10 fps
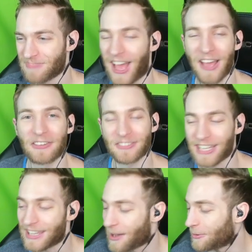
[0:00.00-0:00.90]
Yeah, I
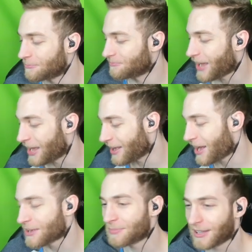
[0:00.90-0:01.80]
understand that one. I,
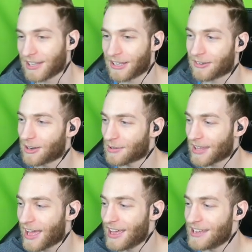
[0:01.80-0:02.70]
I completely agree with
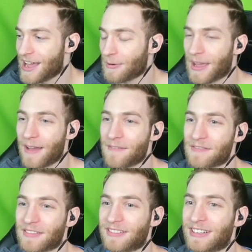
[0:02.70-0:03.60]
that. And now we have
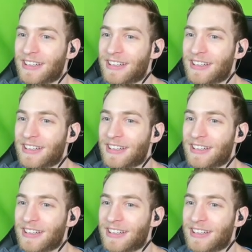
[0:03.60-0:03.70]
plenty